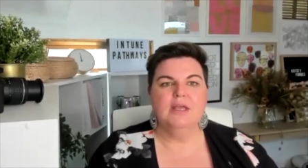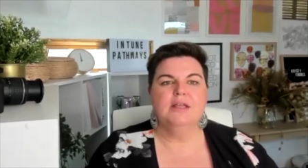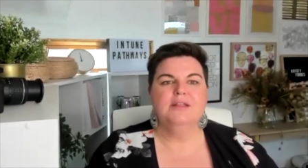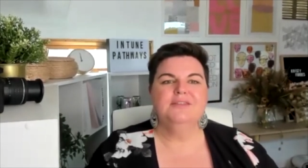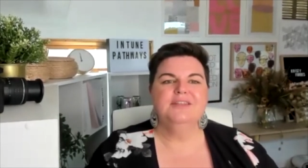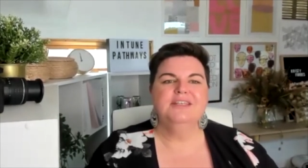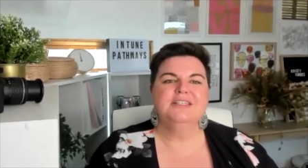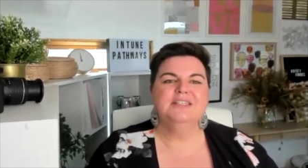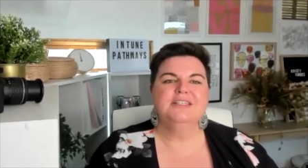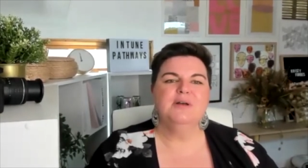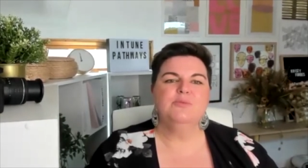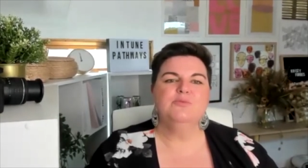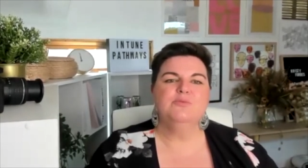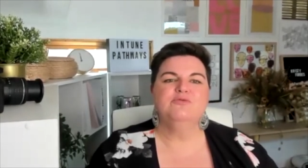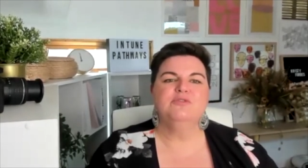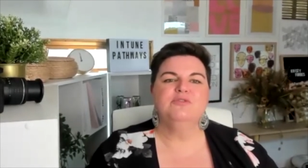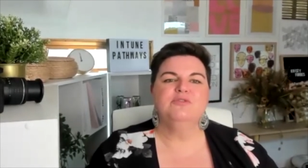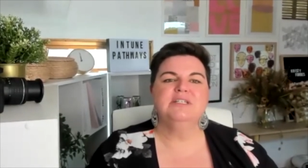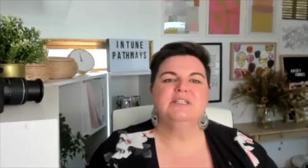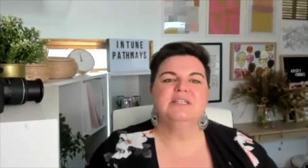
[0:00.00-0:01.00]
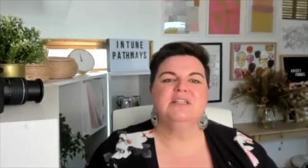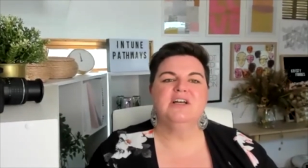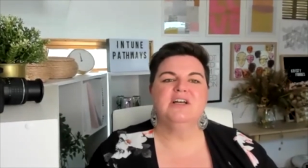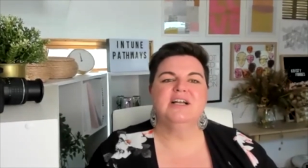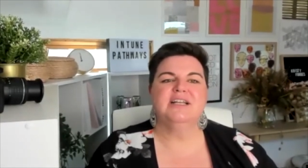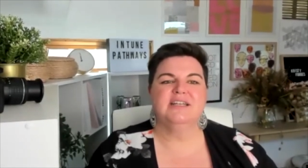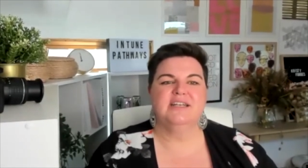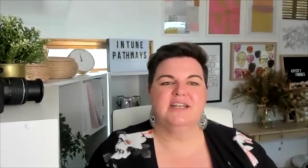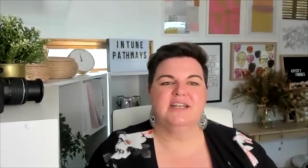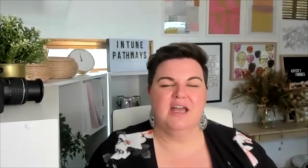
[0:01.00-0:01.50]
this mum would really
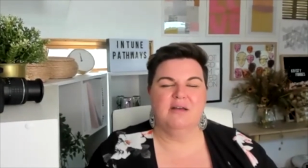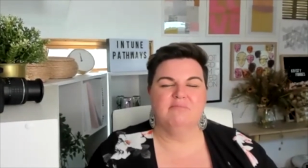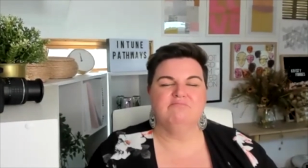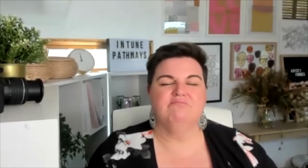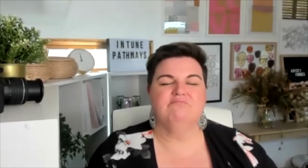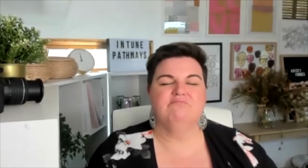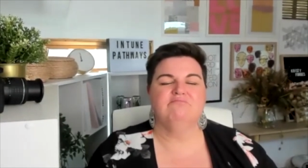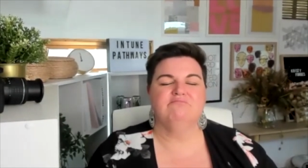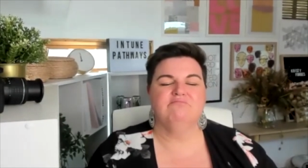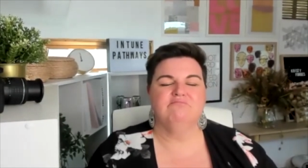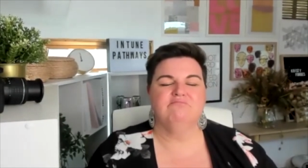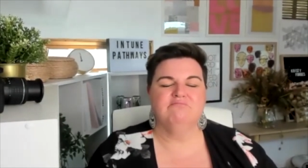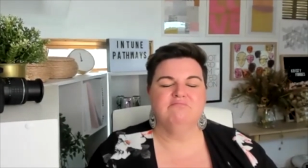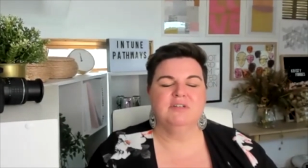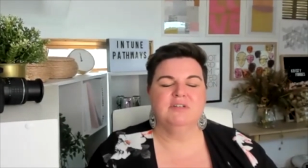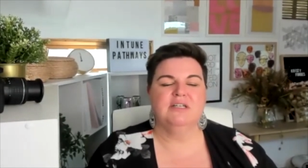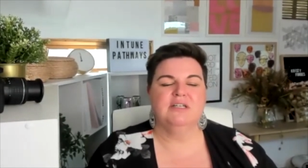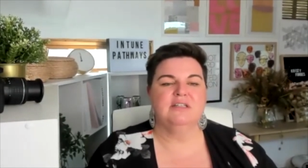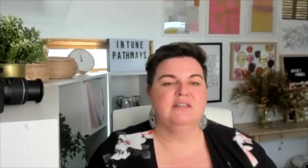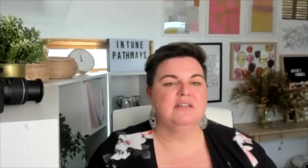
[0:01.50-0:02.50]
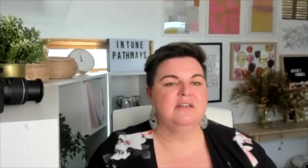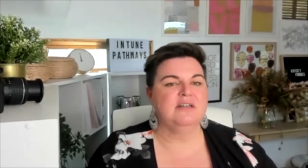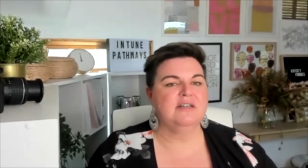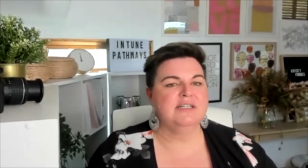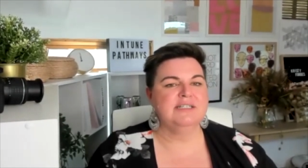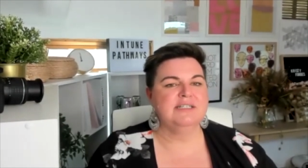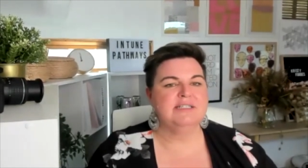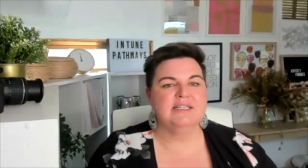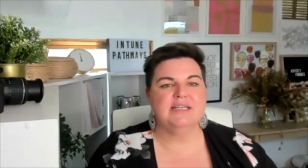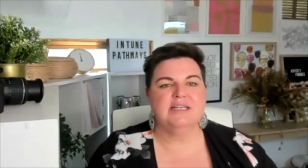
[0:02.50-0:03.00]
like a nap, mm-hmm. a
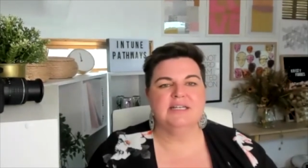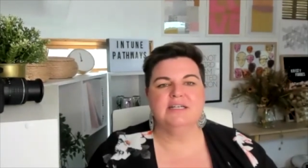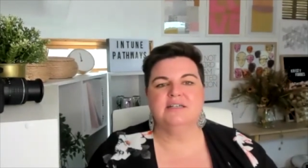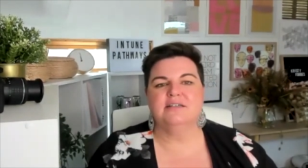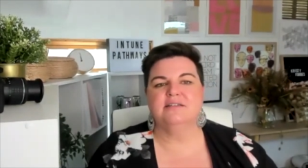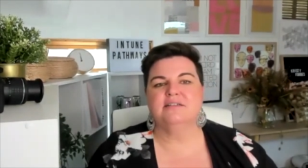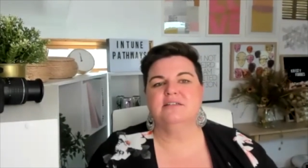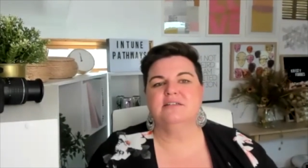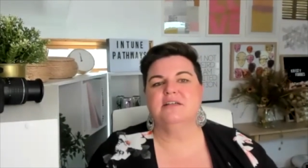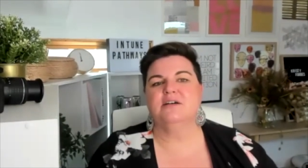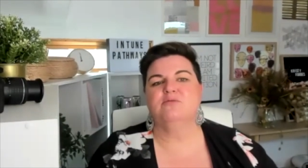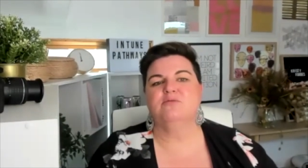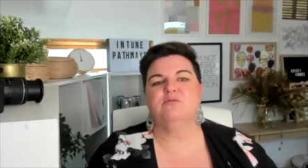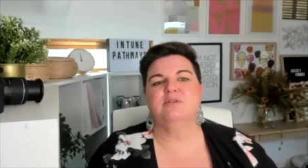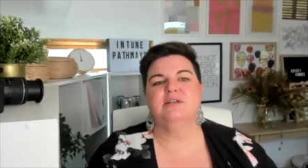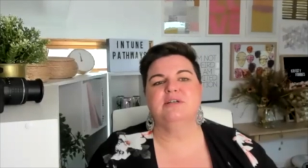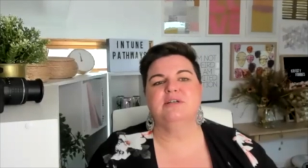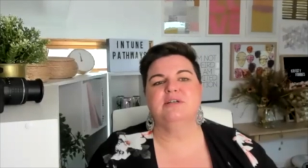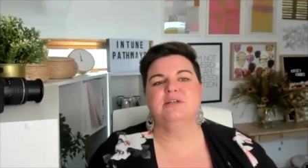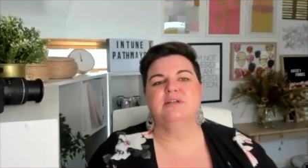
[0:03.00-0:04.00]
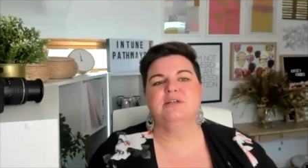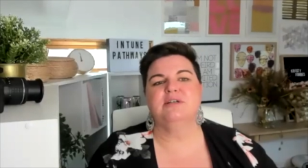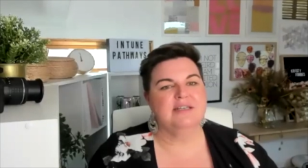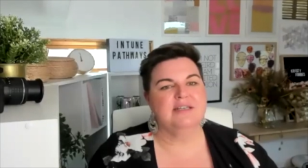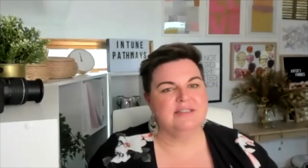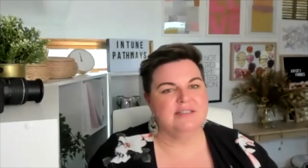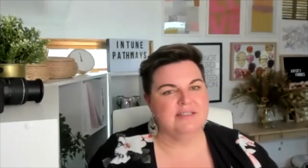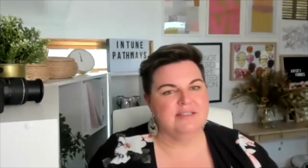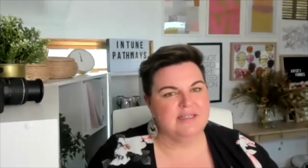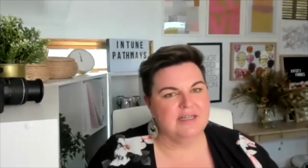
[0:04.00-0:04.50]
lie down, a wee
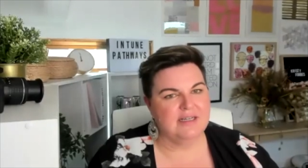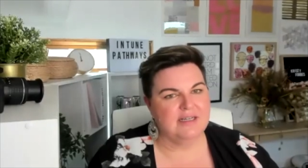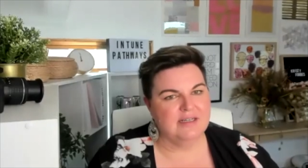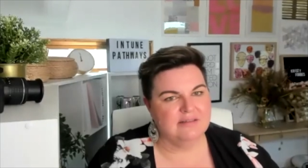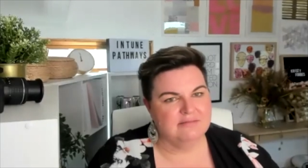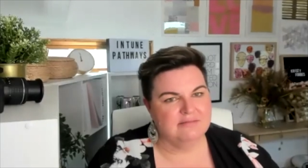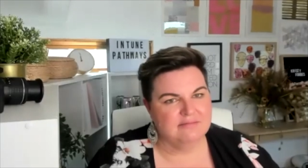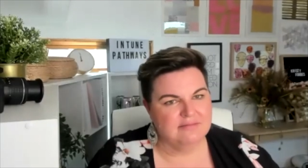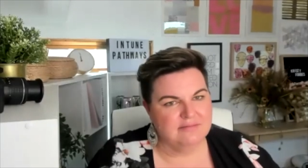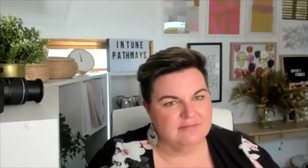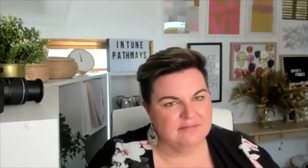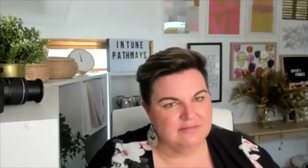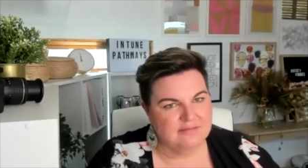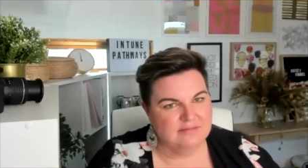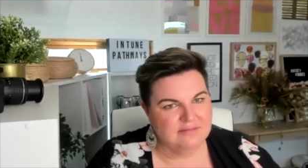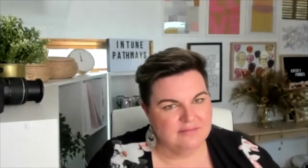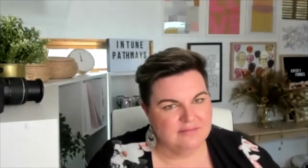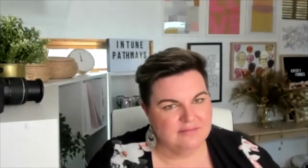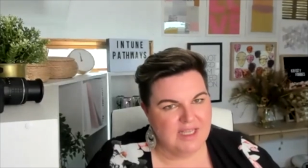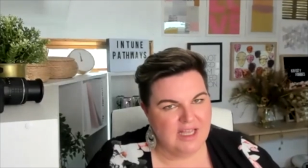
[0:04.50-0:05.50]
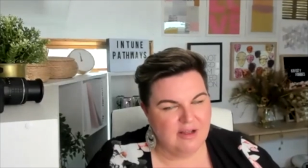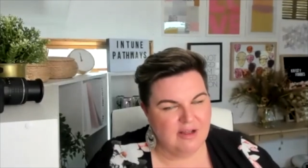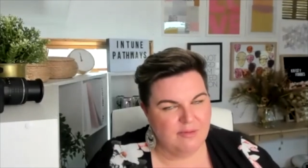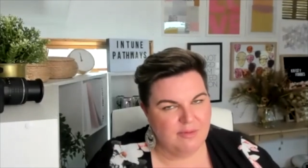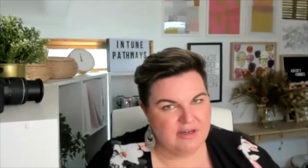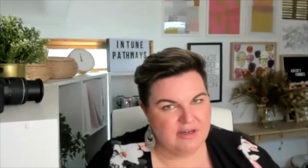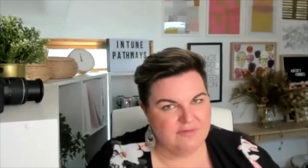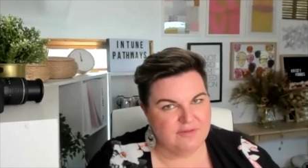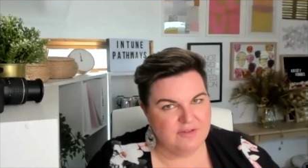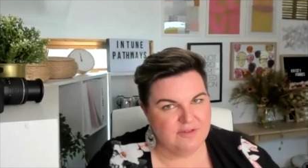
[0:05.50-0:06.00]
siesta. How
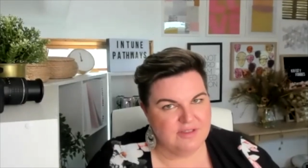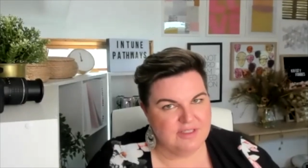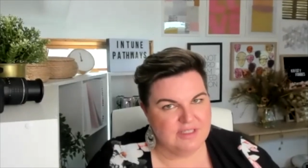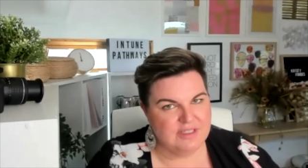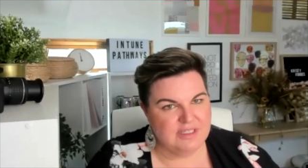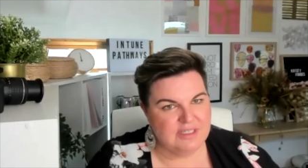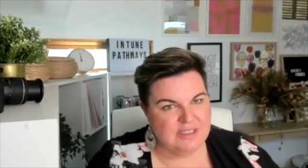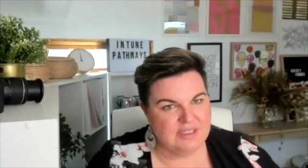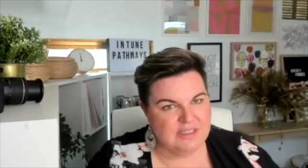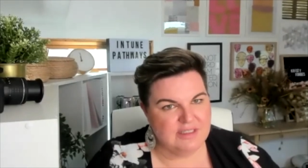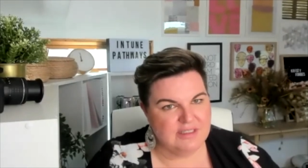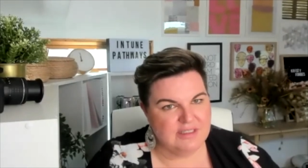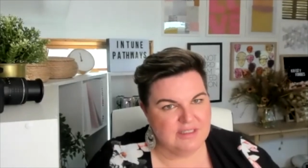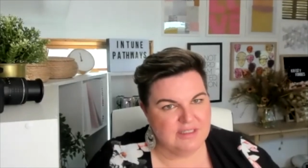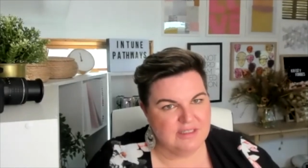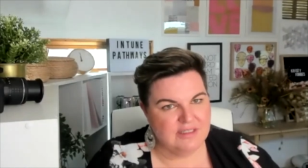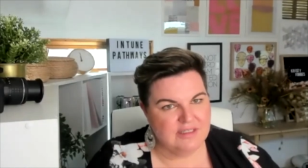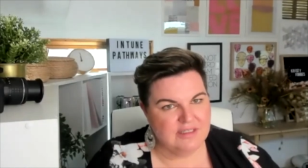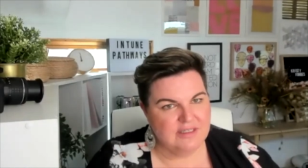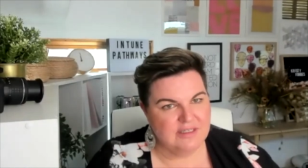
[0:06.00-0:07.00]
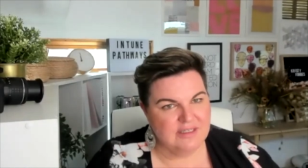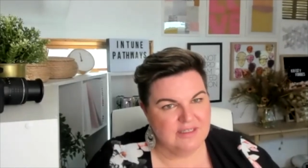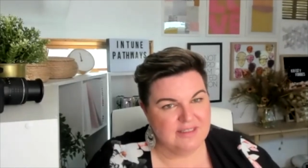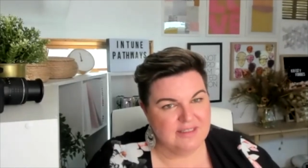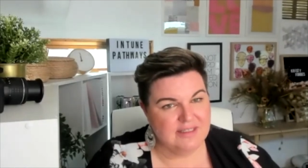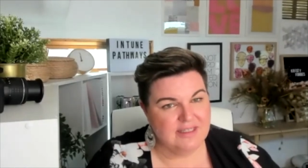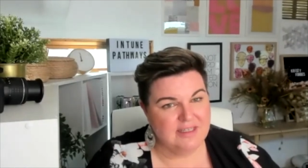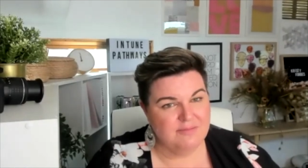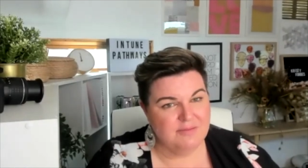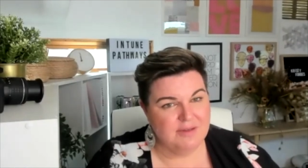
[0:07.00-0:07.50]
about a few Z's, a
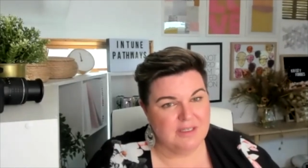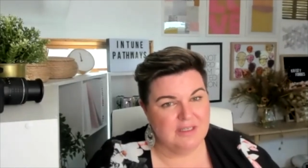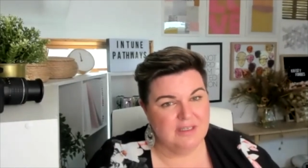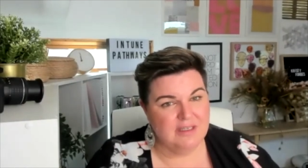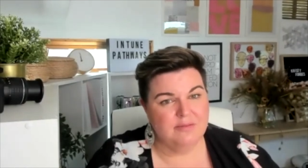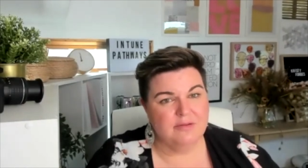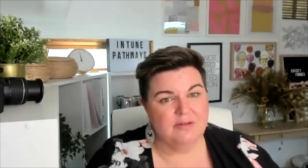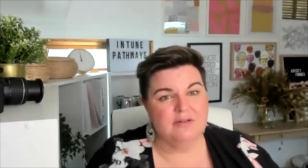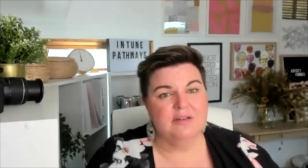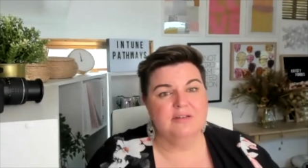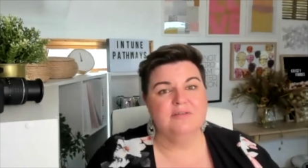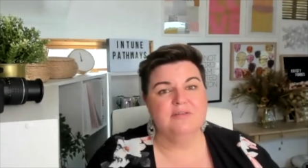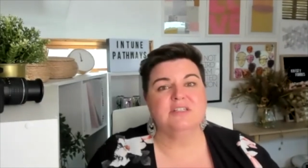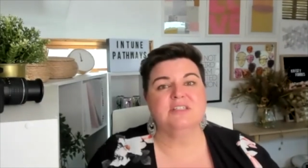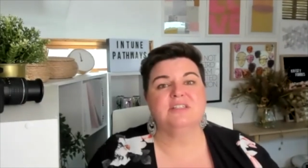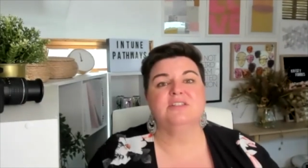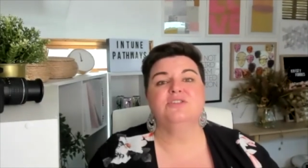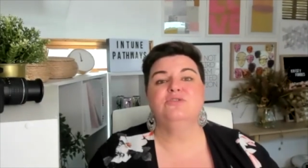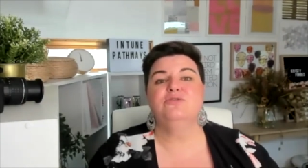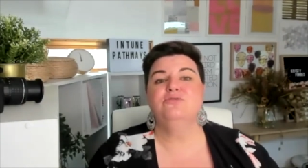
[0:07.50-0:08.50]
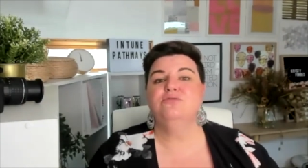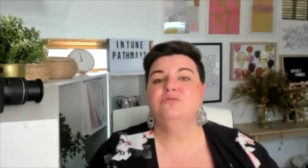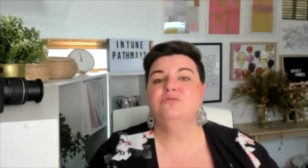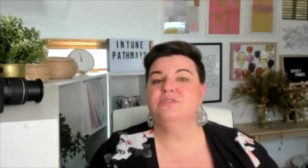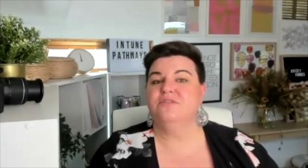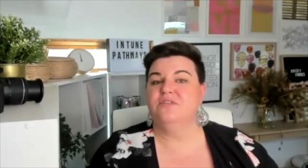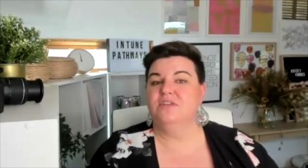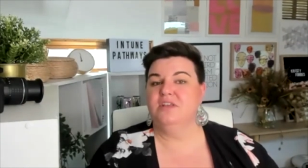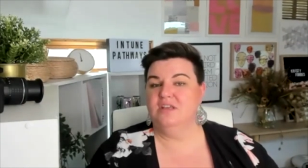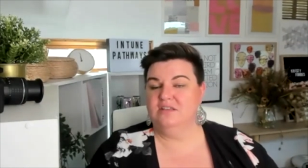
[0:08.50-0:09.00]
sleeper kip, or even a snooze
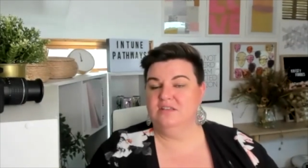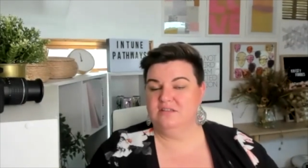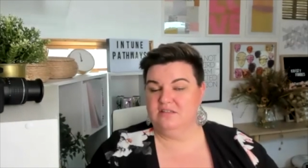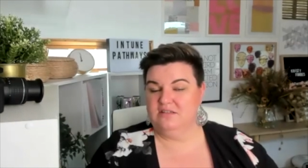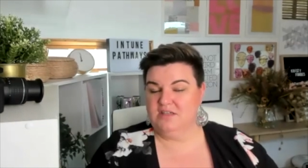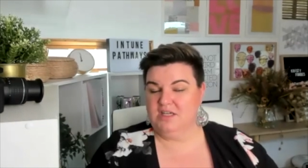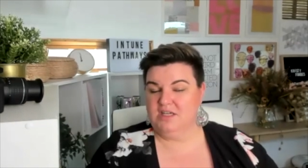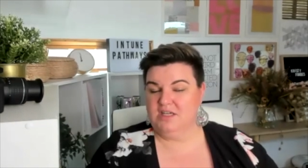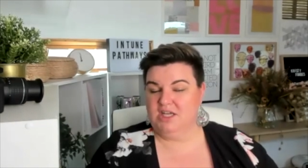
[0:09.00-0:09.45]
fiesta?